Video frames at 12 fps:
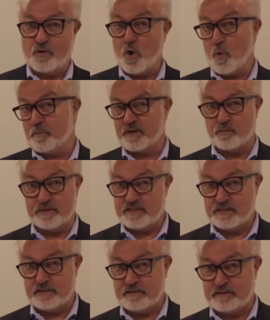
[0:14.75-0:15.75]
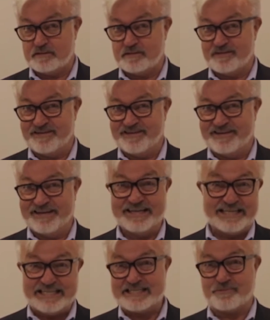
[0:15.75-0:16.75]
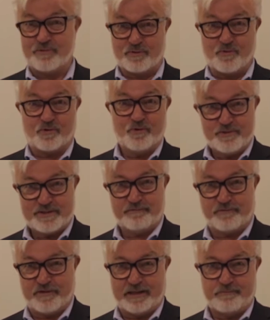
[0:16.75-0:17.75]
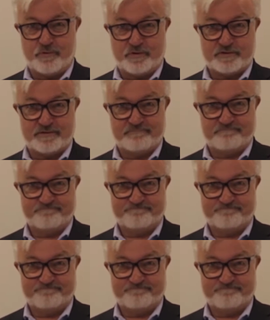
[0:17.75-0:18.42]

open questions leads to a conclusion for that person.